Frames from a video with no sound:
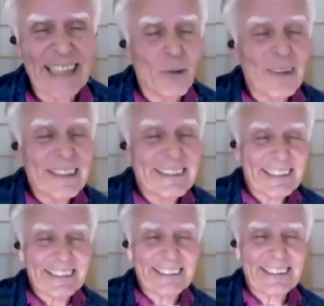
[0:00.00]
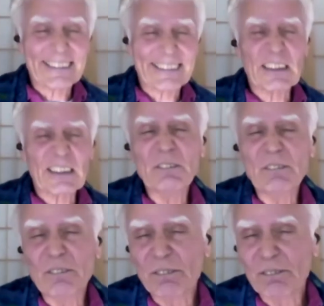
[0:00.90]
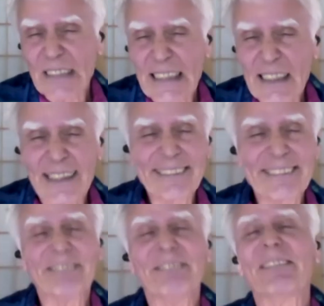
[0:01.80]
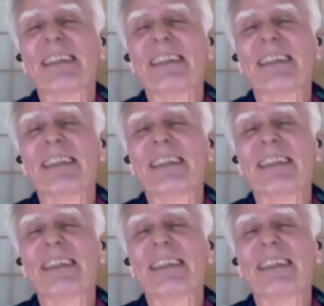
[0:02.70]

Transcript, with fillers: we say this? Mm.